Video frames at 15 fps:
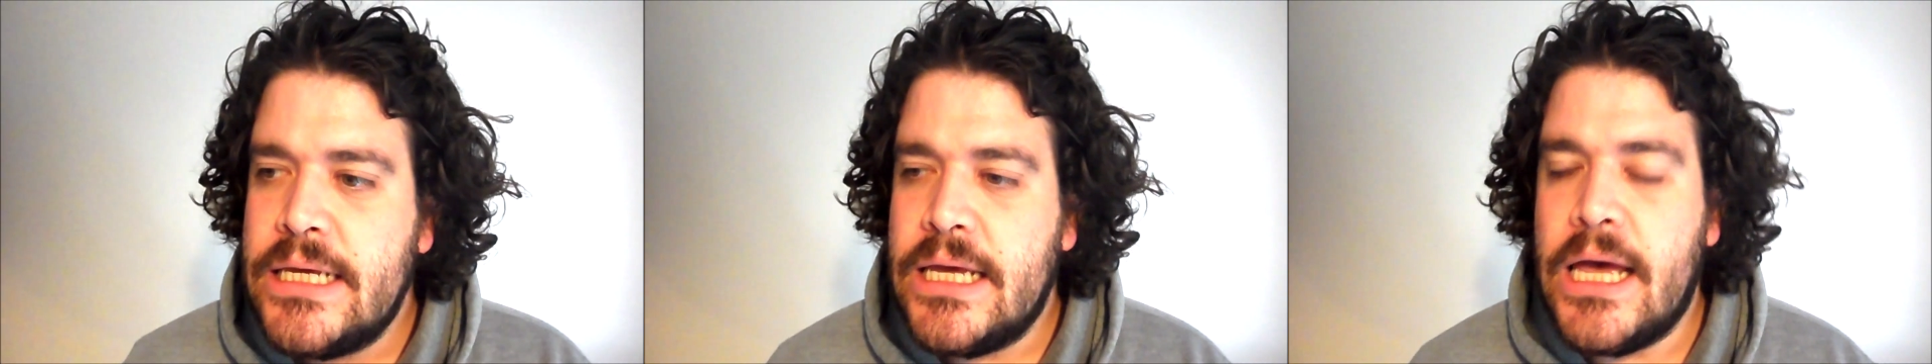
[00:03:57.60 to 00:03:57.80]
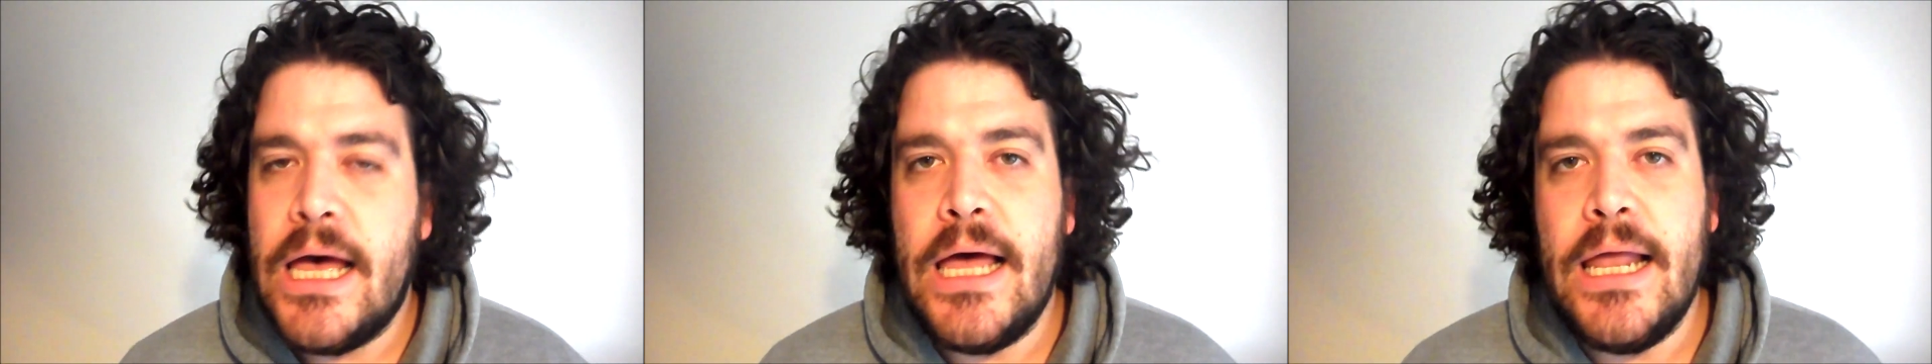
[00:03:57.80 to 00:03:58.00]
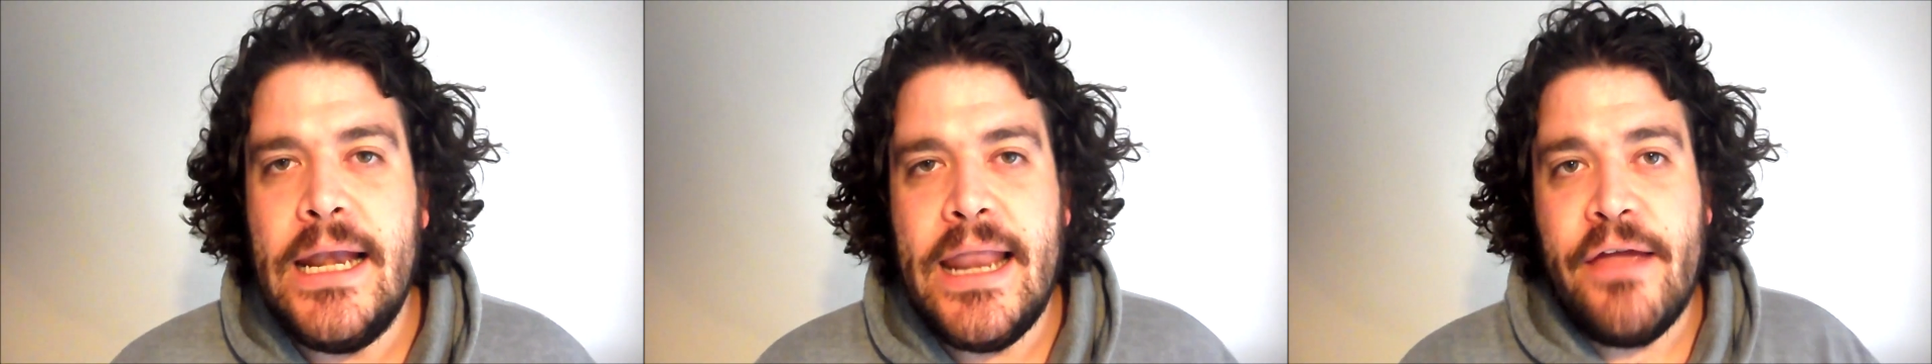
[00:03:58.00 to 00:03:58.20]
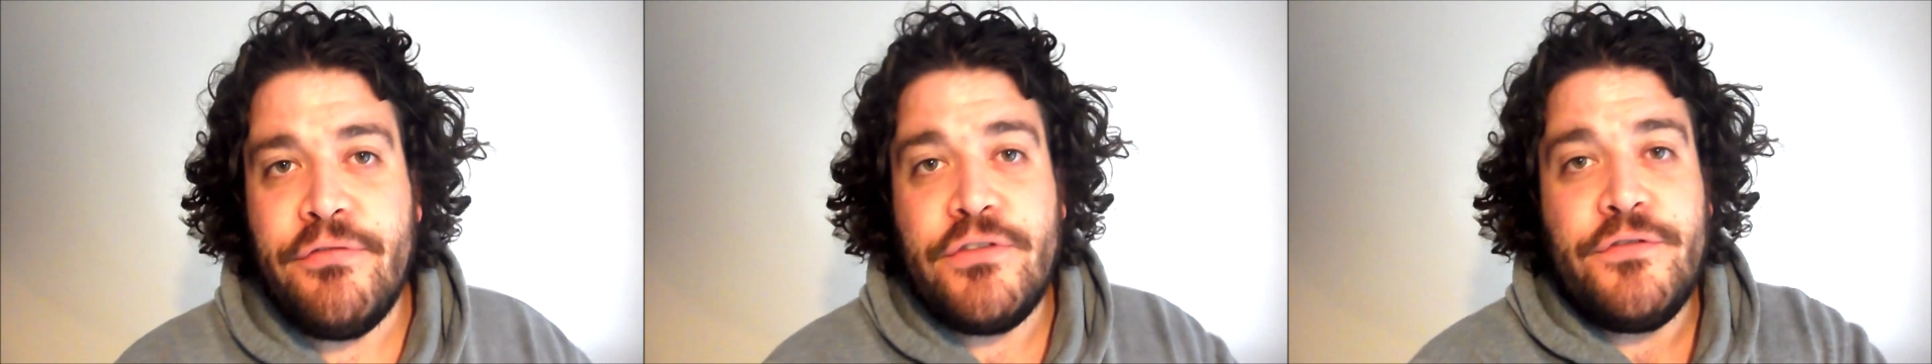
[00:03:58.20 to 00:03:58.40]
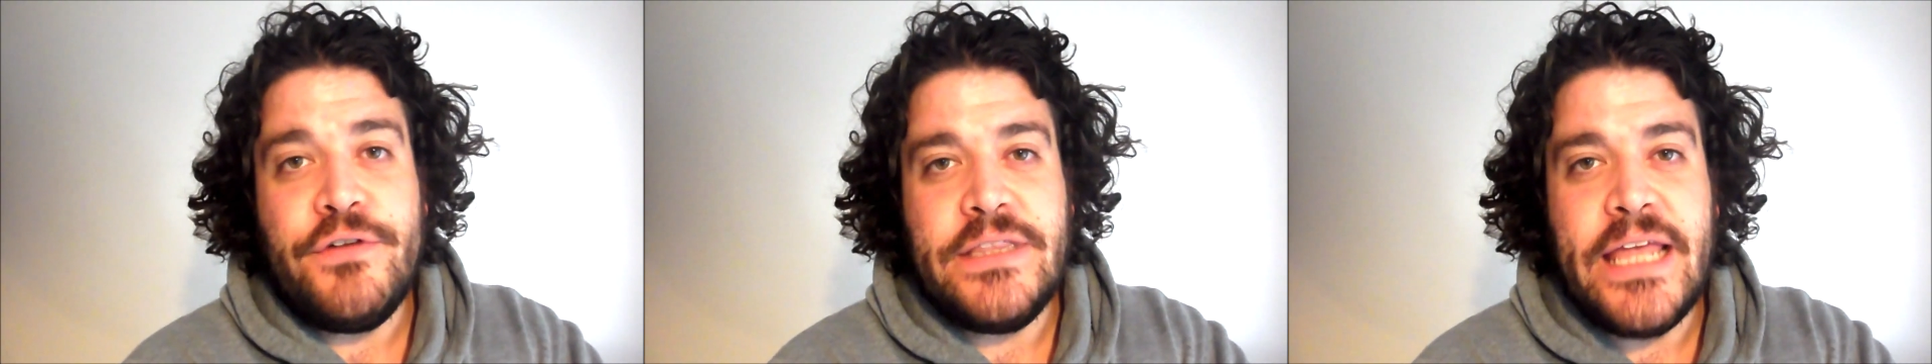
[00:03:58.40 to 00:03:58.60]
uh, left
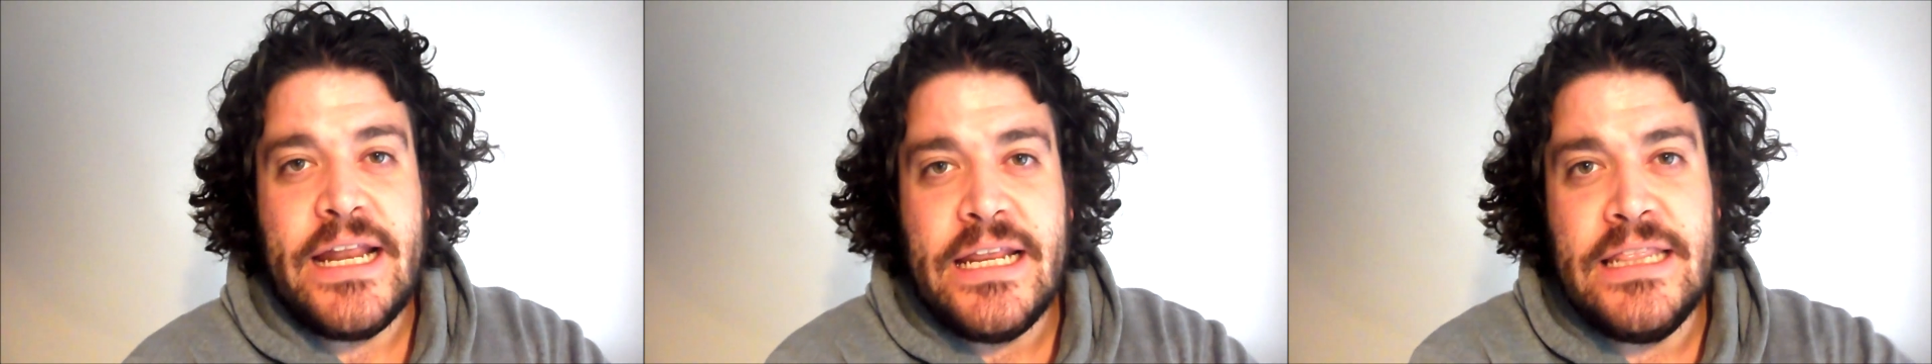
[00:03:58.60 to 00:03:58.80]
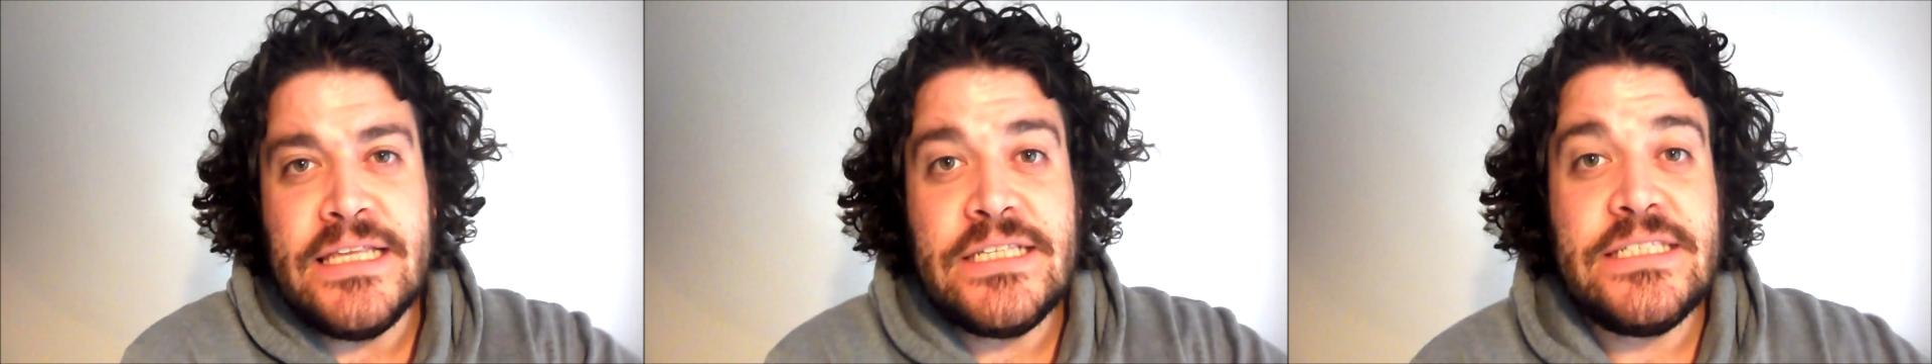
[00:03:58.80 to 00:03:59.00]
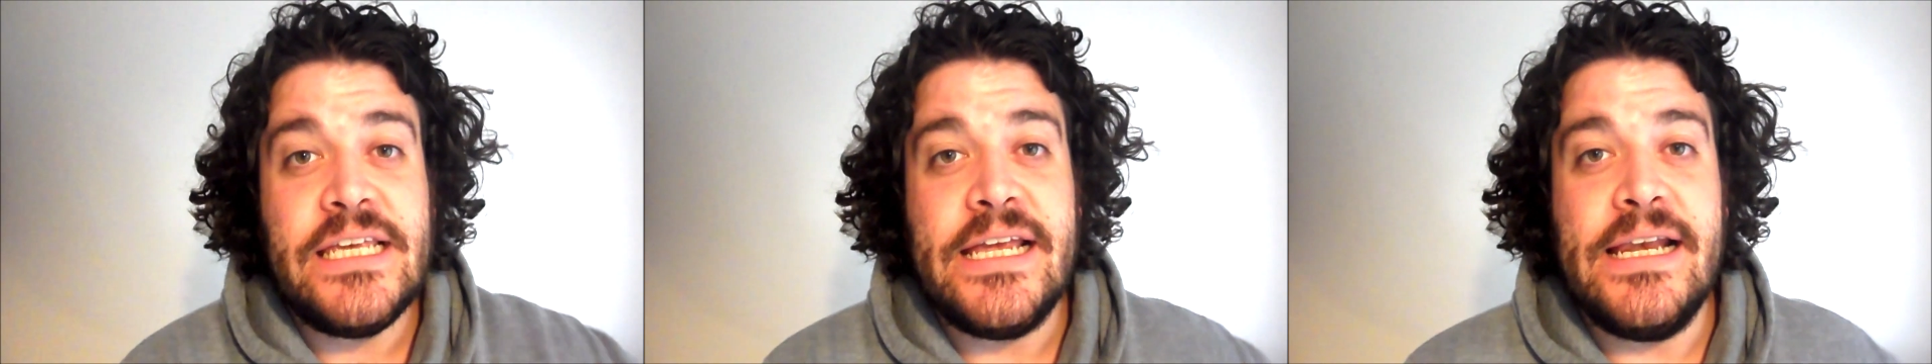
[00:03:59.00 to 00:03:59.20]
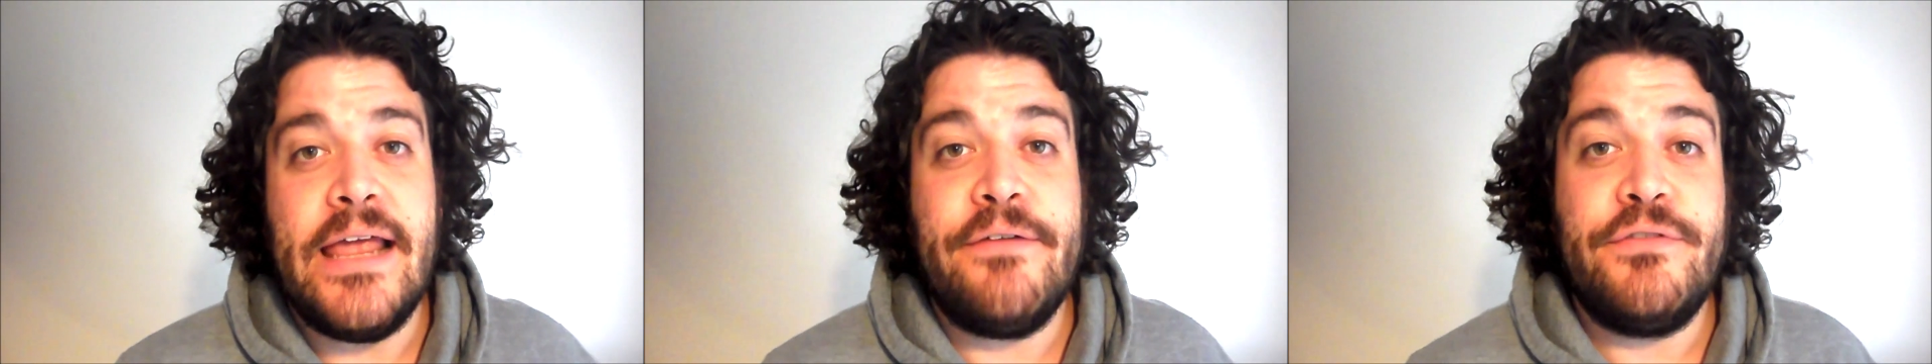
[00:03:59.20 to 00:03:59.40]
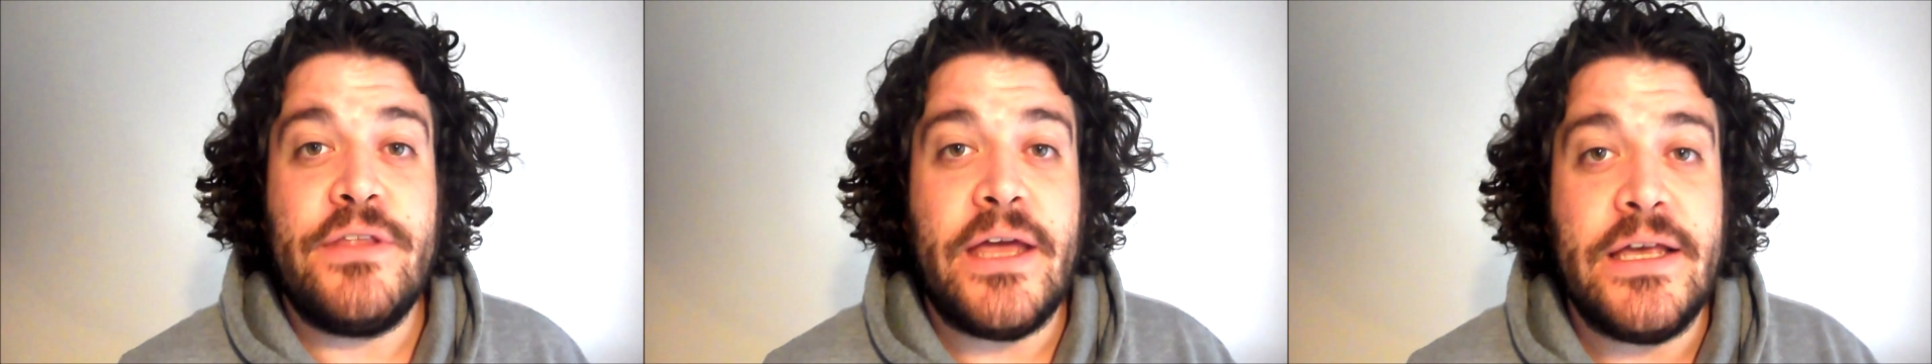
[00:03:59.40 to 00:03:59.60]
for dead in the sea,
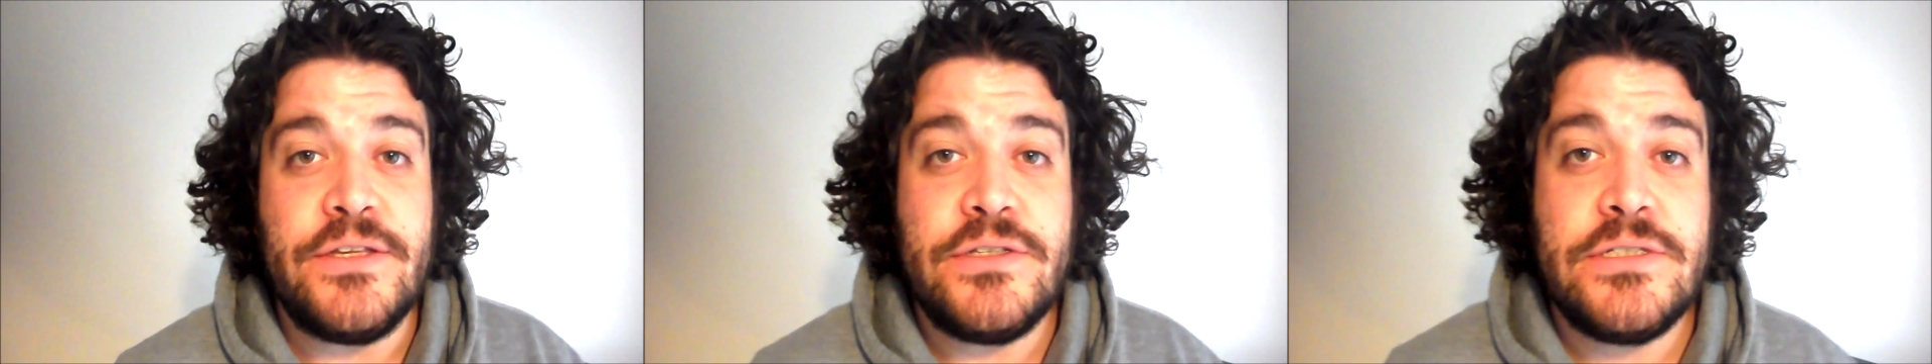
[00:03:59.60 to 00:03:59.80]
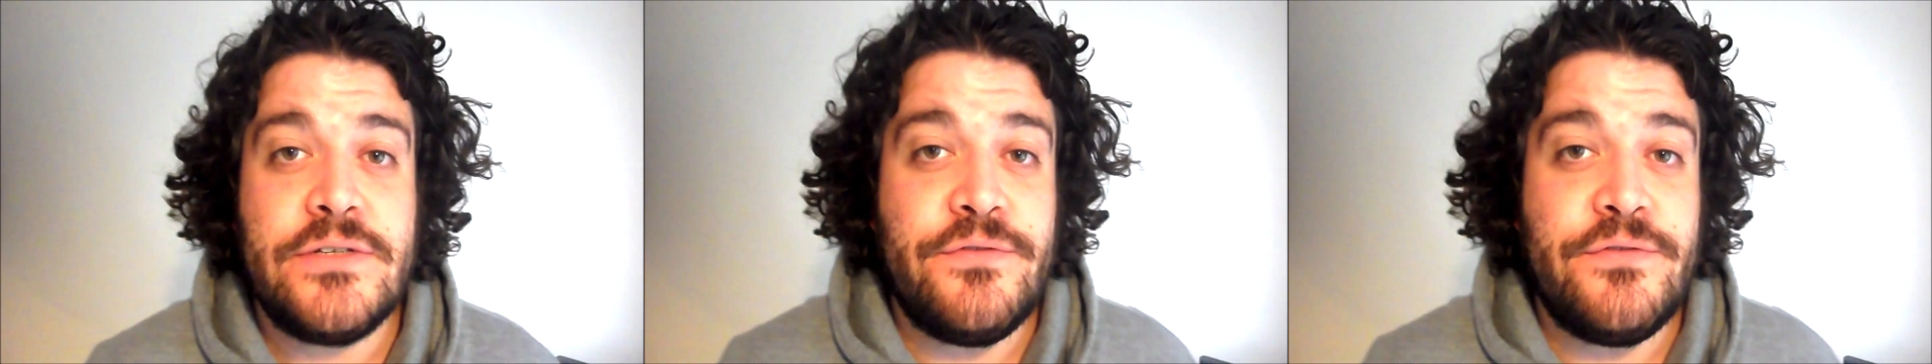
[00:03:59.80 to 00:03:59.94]
left as